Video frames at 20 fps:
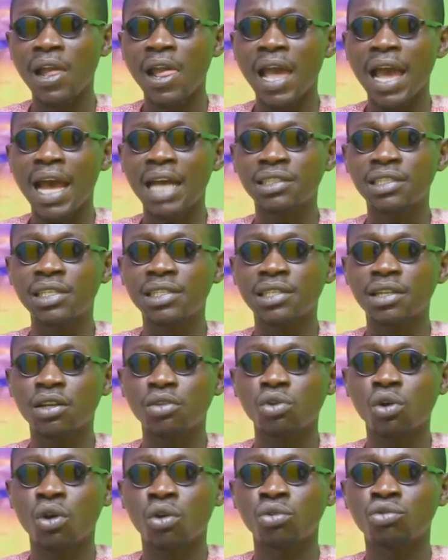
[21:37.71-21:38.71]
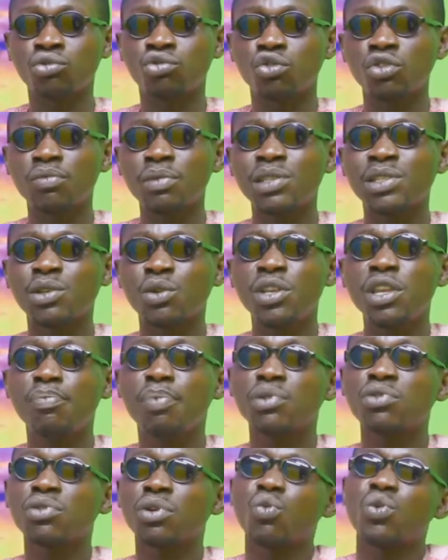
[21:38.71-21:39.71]
at least not so or to Nina, so you
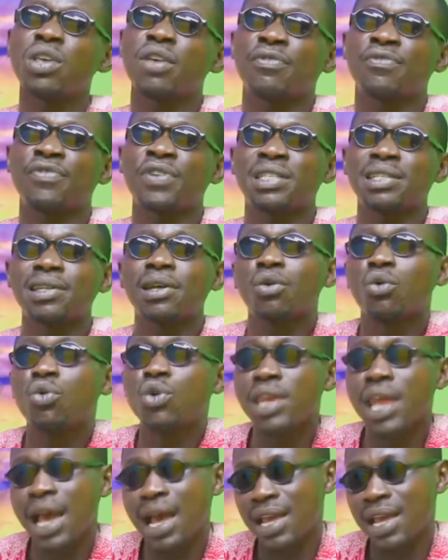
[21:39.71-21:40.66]
person who affects the Queen.